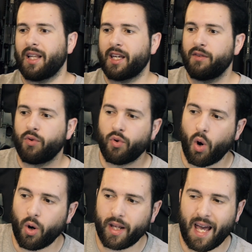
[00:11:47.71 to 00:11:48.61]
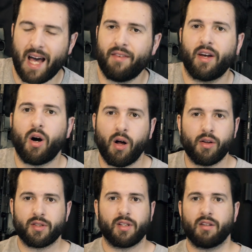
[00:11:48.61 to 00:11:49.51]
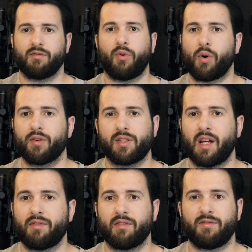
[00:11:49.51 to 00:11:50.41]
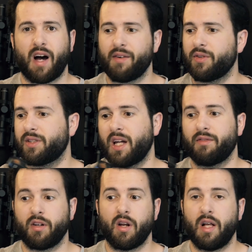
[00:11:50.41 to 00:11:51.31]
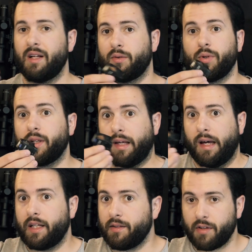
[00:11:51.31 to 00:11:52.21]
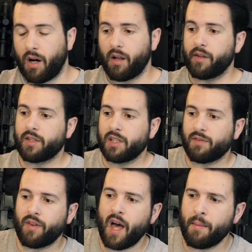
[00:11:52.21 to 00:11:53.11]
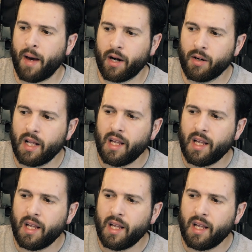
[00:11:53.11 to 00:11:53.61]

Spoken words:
Like if you already have a Holosun 407, 507, really any of the Holosuns for that matter,